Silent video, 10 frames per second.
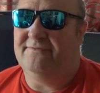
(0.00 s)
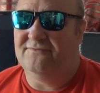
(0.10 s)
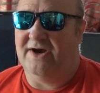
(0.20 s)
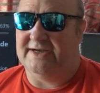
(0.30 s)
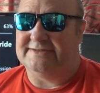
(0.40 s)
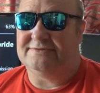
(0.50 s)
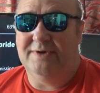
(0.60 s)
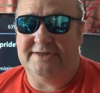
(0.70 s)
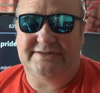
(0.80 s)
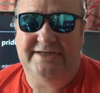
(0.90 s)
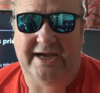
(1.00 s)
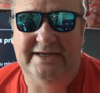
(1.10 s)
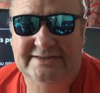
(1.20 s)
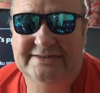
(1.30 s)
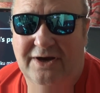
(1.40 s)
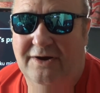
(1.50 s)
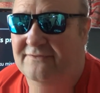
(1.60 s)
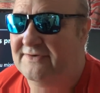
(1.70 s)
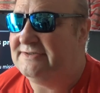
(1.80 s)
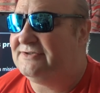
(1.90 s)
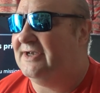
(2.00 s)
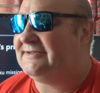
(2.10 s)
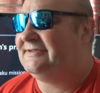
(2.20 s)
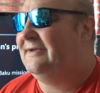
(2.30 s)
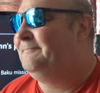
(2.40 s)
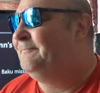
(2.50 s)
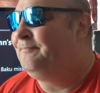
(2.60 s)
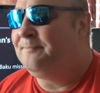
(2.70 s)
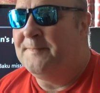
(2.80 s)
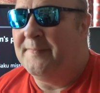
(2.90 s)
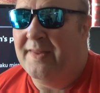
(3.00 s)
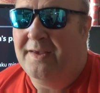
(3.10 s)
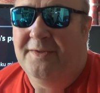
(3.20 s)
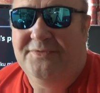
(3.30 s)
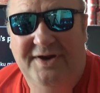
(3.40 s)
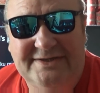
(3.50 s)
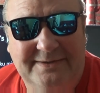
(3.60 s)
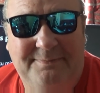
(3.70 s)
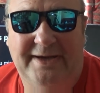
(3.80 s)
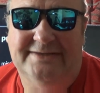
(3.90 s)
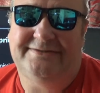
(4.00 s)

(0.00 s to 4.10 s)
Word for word: in Vice which get you sort of interested. There is a bit of